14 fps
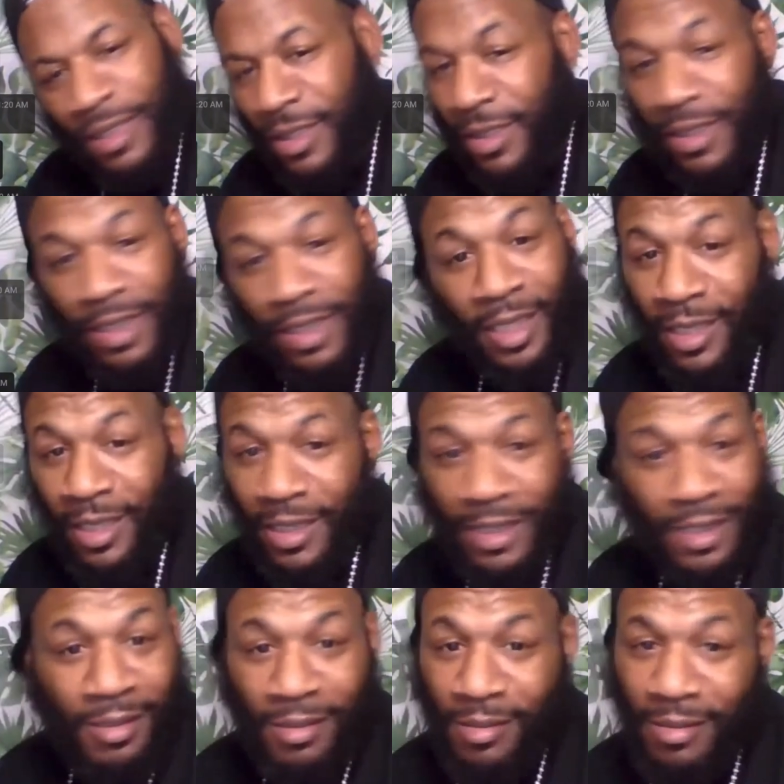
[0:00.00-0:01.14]

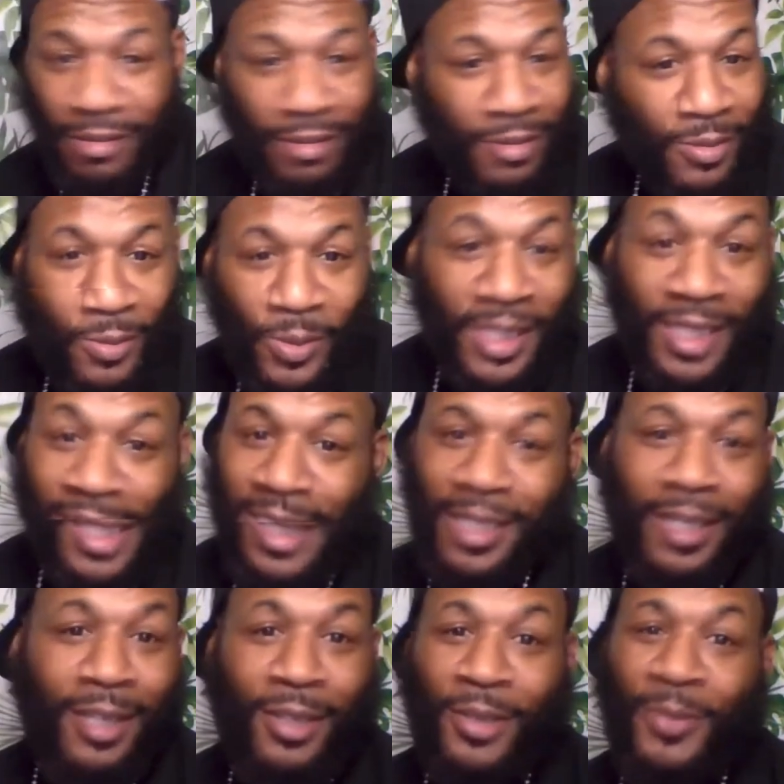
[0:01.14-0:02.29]
it's what can I tell
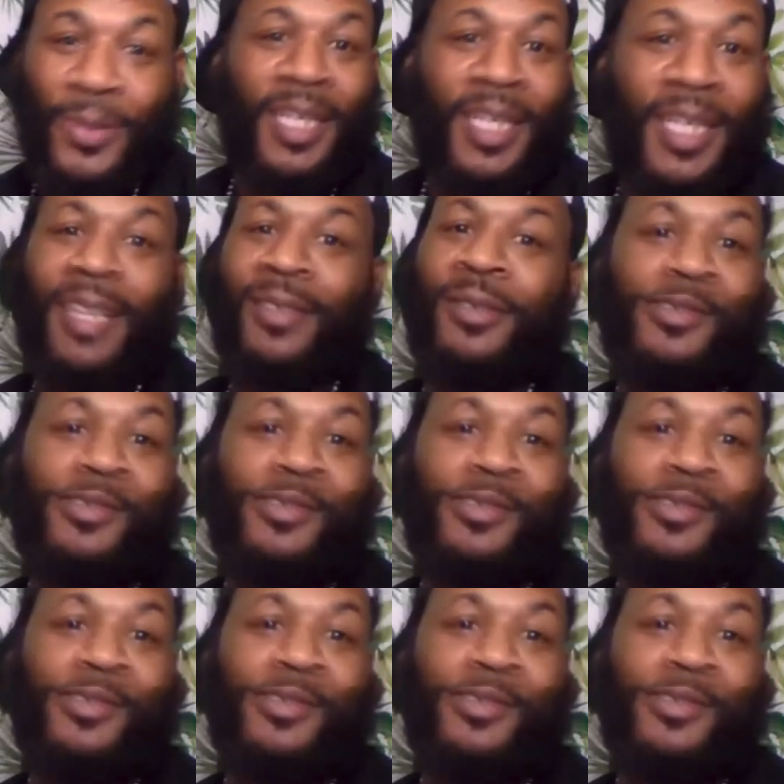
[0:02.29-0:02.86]
you, man? I don't